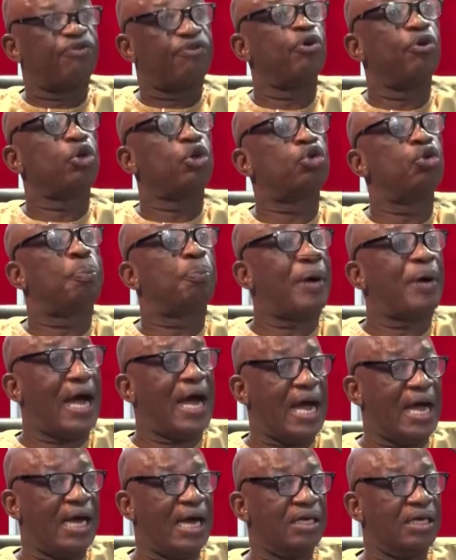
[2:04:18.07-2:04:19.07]
super
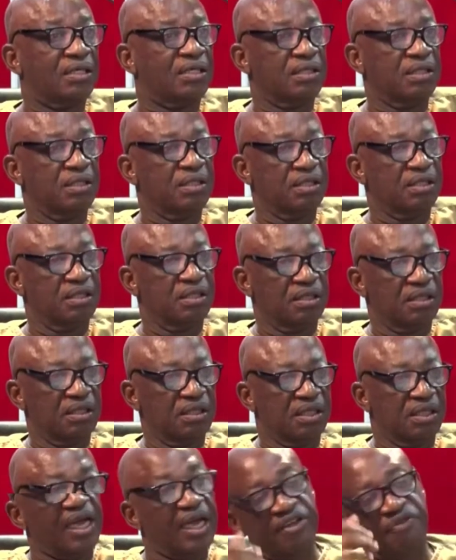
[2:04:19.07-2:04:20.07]

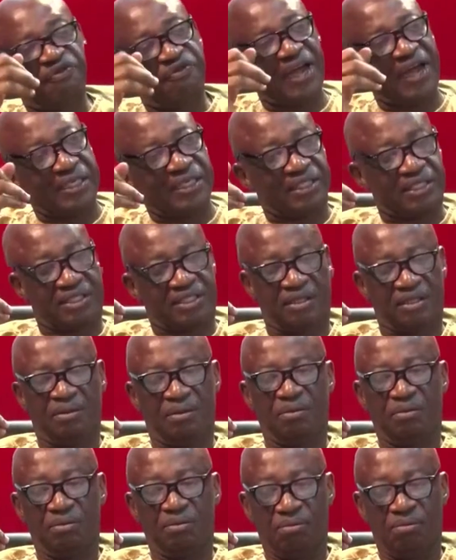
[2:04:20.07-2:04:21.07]
na in fact
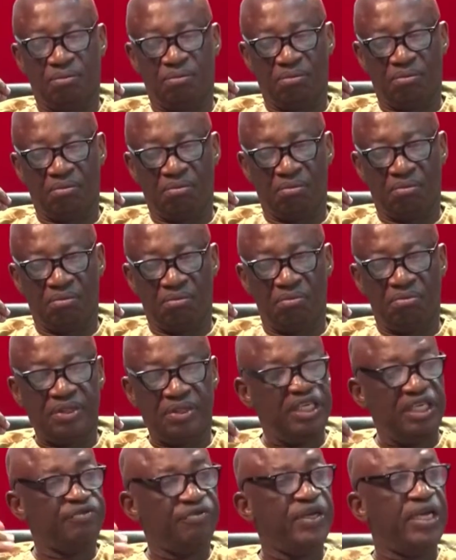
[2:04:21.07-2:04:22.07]

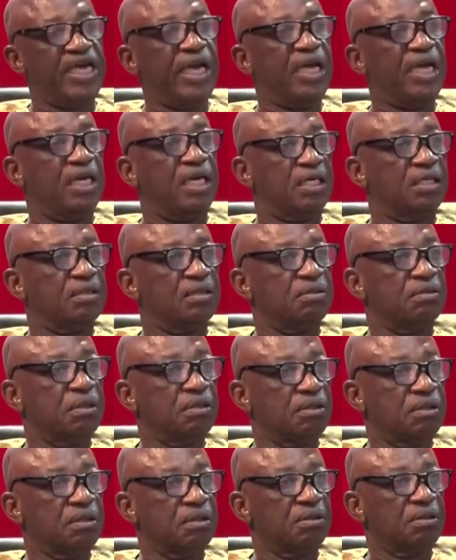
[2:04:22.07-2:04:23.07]
DVLA
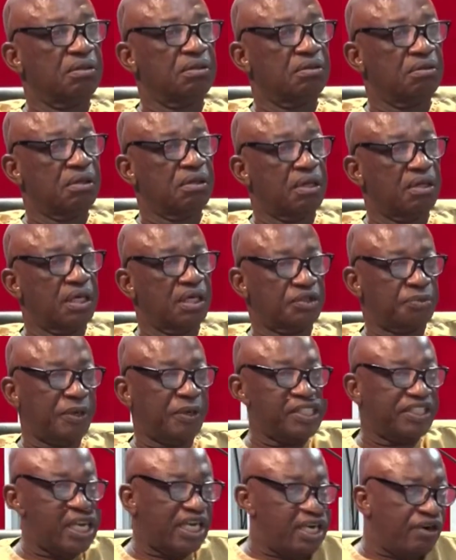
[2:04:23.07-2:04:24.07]

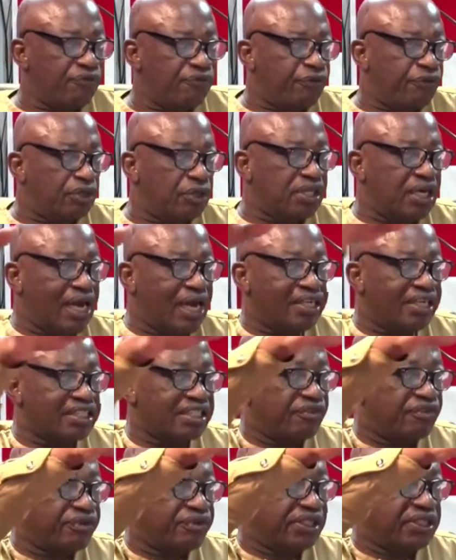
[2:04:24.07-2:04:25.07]
especially frontline
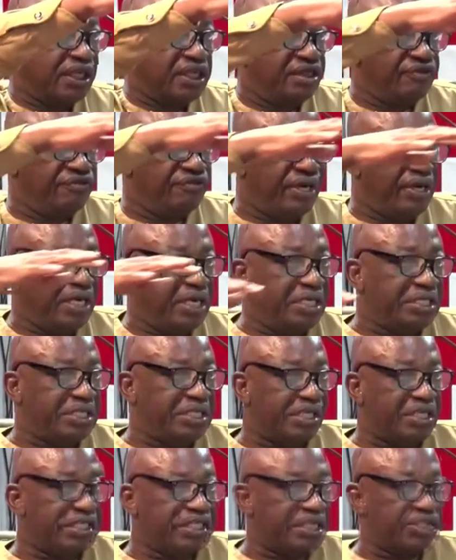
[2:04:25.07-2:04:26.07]
service delivery
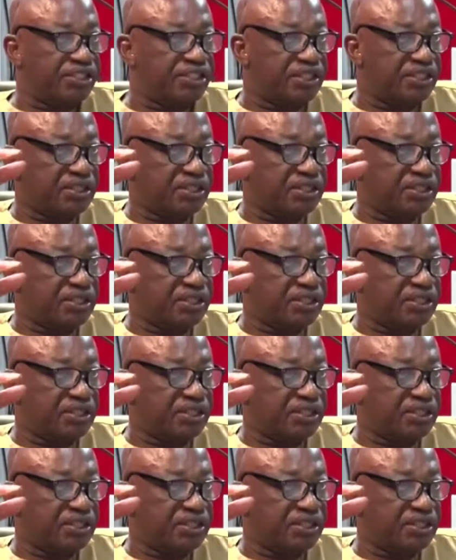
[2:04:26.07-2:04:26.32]
agencies.